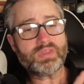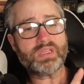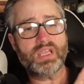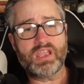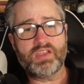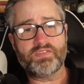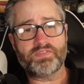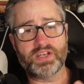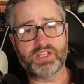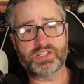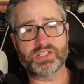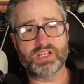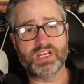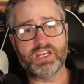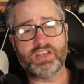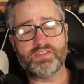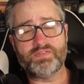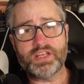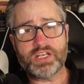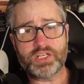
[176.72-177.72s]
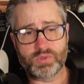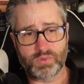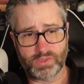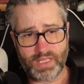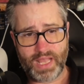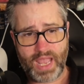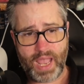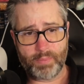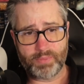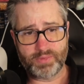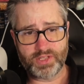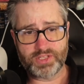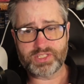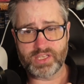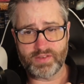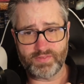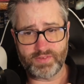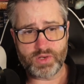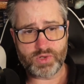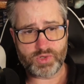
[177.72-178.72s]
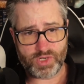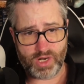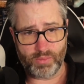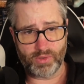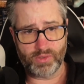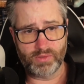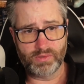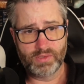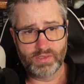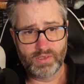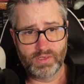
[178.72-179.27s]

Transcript: If it is an individual app that's giving you trouble,